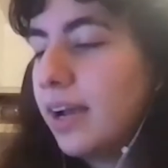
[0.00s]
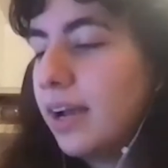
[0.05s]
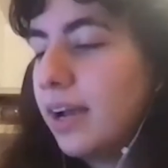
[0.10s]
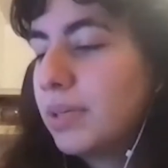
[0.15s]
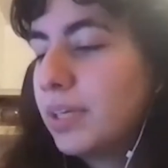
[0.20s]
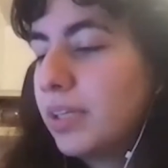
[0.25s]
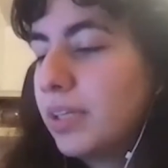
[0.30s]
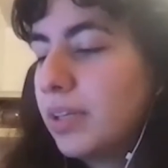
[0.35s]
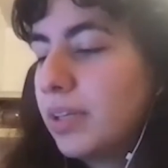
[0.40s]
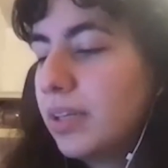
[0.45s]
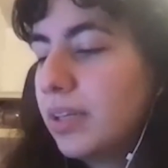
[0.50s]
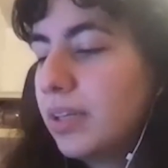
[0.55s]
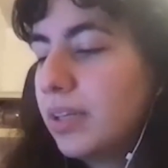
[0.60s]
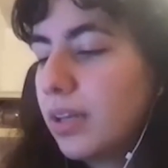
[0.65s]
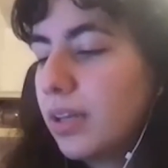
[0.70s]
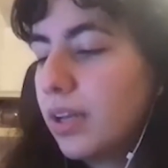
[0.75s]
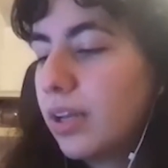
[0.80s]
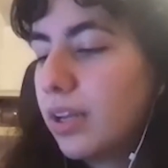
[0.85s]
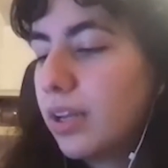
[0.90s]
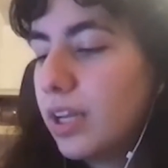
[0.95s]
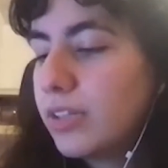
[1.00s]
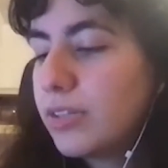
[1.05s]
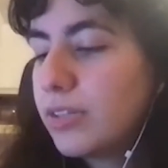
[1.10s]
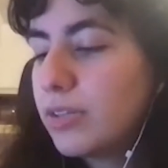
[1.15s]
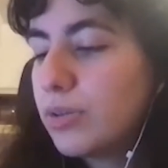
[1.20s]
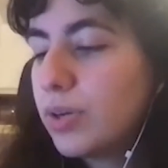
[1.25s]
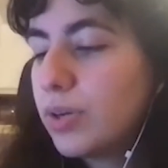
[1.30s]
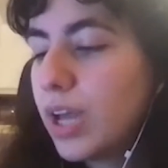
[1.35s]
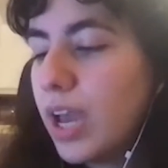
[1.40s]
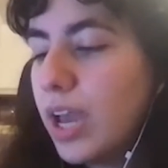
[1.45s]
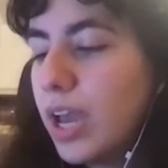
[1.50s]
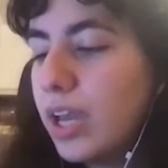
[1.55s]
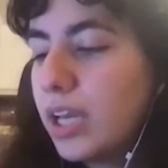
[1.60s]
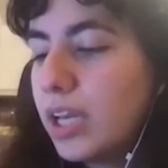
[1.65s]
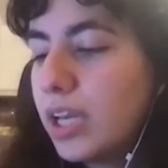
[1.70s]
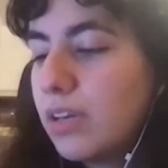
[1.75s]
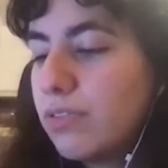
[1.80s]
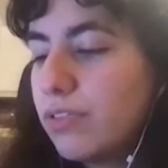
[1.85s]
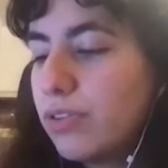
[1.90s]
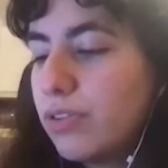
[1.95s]
I mean, it's okay
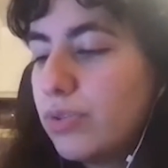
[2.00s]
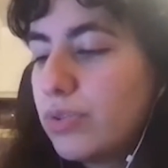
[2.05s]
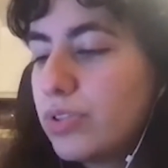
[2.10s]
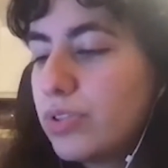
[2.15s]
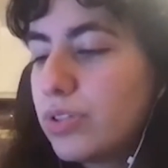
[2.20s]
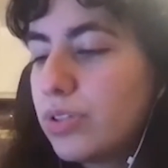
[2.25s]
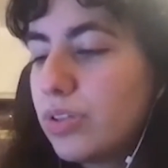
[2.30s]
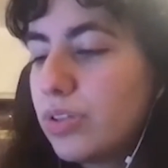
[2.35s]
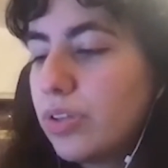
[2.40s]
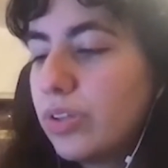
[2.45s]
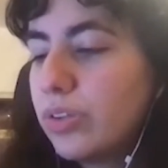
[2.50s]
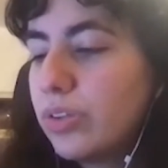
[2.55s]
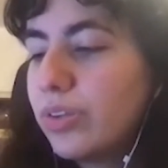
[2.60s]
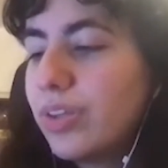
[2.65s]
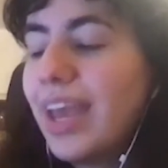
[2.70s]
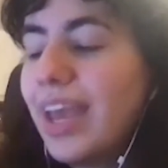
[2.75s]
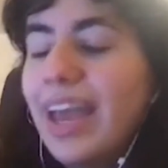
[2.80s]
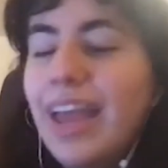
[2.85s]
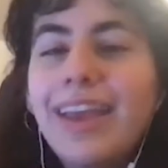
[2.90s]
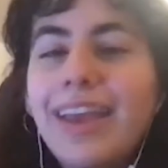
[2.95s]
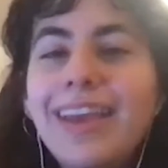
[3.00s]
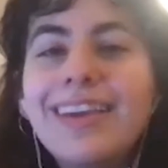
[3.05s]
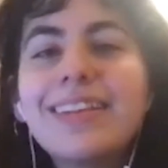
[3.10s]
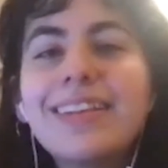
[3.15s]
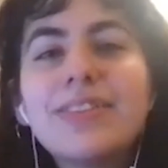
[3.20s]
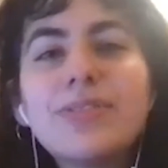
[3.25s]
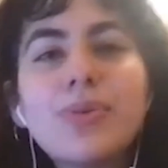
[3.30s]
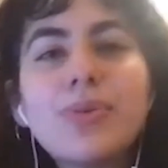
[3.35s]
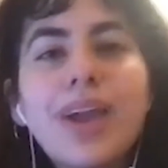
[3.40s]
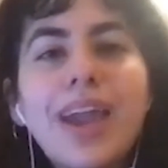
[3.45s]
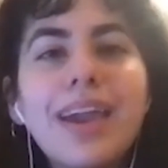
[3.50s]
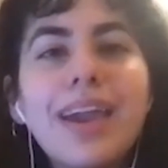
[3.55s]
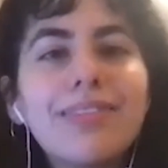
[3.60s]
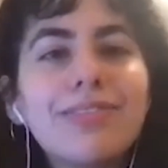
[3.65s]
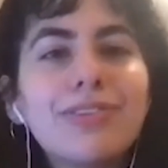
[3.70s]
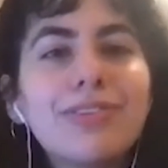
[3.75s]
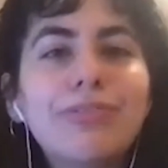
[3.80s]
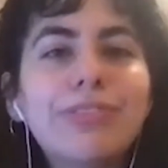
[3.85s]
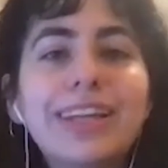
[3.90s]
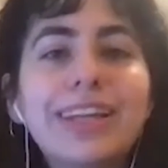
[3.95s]
if you, it's okay if
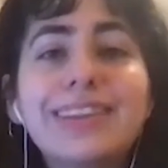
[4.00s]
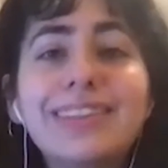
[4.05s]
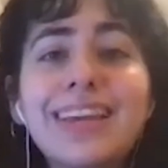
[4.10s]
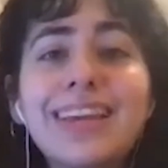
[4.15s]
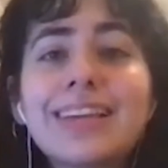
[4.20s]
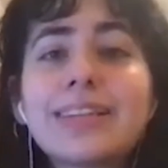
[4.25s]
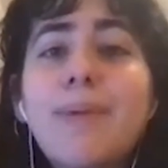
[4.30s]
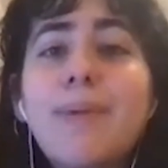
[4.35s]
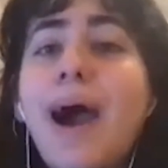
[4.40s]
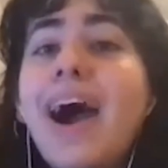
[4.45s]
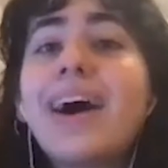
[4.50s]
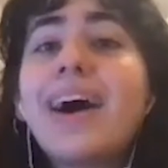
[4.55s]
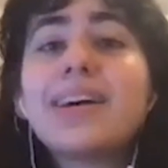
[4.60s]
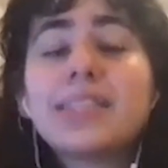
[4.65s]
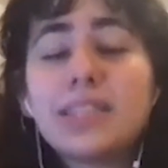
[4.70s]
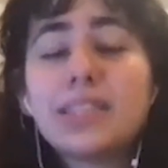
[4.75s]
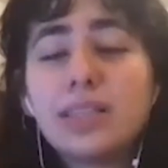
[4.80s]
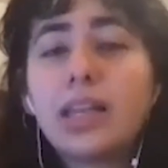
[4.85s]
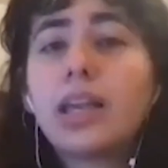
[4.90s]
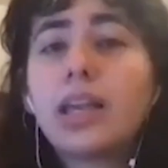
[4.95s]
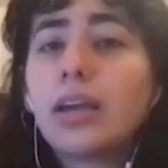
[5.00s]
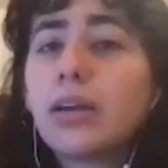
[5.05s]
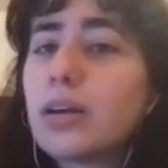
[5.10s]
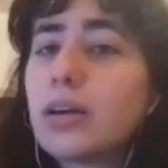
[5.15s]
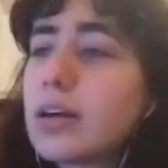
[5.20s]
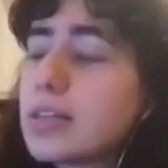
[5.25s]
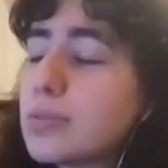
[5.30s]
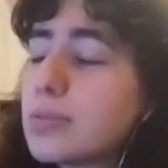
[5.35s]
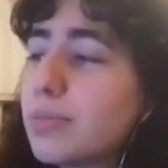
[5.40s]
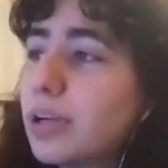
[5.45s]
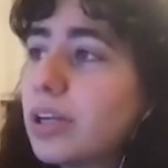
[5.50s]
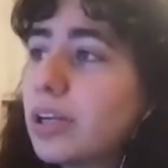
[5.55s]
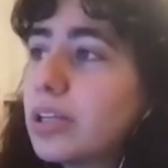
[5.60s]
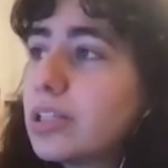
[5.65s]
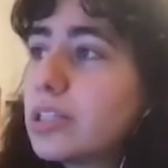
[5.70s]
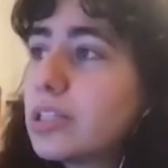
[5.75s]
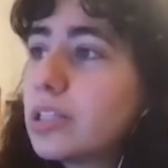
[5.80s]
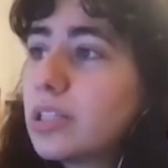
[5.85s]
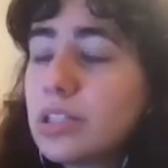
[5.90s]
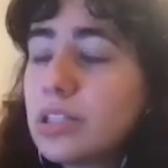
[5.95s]
you let things pass, like
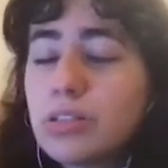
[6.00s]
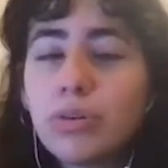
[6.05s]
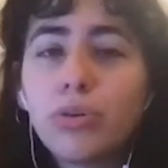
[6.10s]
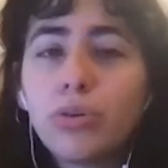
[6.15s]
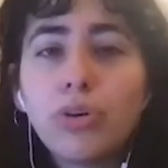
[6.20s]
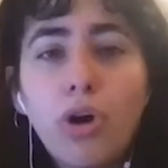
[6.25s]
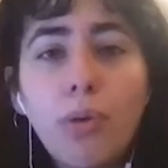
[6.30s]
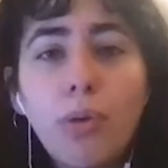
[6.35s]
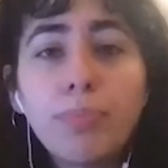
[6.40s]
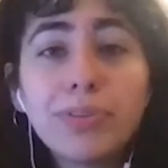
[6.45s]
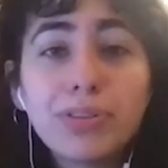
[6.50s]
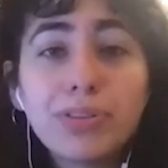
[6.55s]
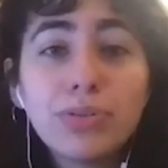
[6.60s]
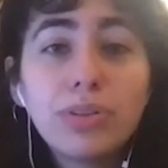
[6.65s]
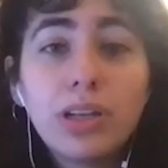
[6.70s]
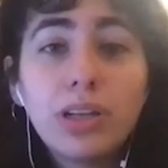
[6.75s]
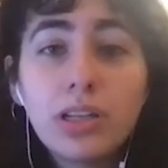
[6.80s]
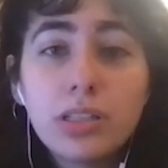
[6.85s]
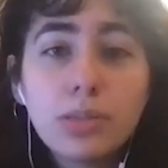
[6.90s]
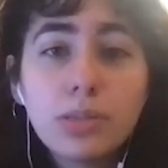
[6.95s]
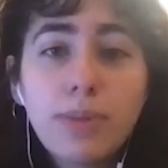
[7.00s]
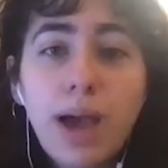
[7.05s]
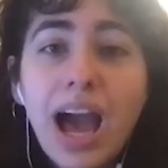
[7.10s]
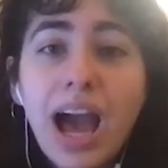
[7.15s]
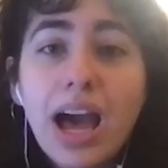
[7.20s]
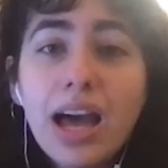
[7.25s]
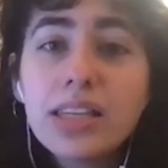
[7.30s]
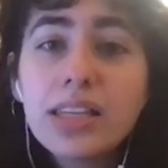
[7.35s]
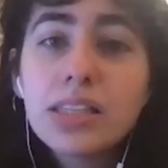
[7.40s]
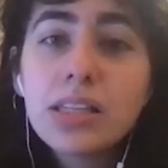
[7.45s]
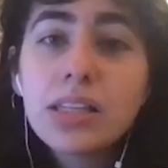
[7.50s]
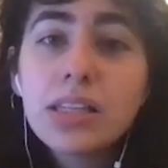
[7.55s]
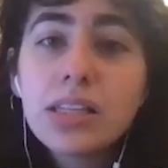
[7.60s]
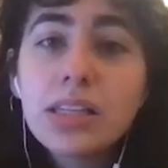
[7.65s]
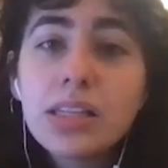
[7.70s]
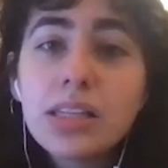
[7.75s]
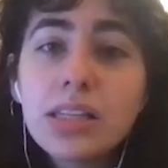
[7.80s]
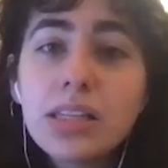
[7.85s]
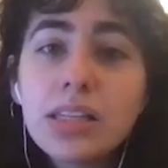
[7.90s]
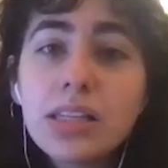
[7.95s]
experiences or opportunities pass. Like,
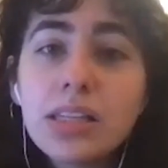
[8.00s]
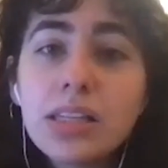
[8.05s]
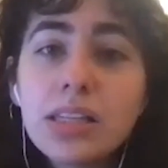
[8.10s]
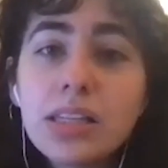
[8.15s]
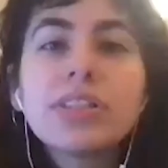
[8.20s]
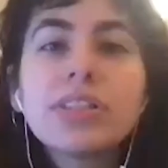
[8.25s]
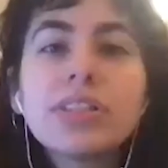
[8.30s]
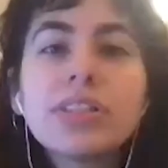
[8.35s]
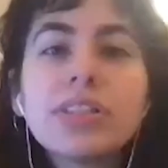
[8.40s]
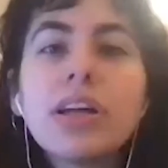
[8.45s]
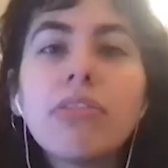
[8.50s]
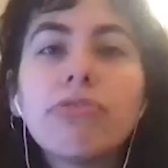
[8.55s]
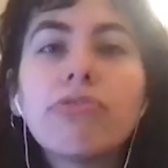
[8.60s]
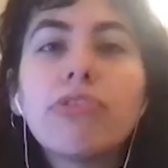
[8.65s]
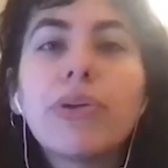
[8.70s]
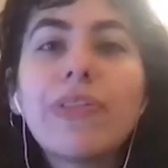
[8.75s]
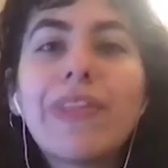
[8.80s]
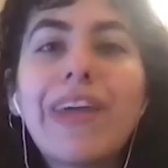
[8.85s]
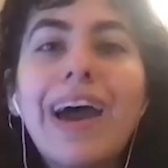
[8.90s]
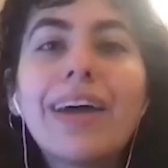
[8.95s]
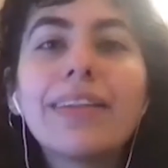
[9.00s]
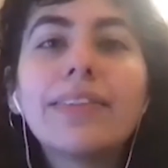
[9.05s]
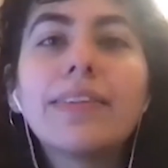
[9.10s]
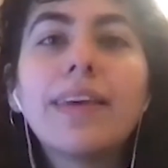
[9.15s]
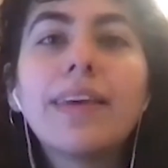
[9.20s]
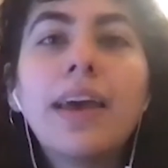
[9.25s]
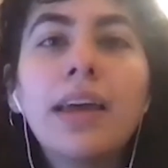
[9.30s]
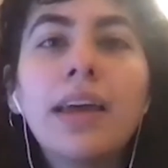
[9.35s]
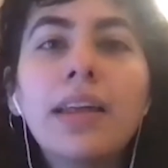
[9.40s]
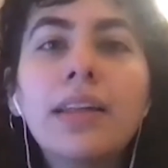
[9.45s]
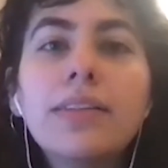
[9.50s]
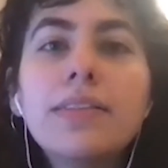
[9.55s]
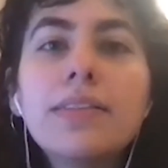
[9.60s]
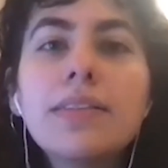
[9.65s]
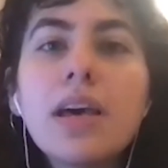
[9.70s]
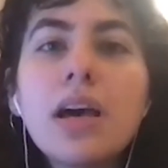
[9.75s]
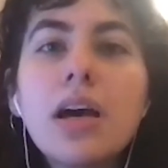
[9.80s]
forgive yourself for that and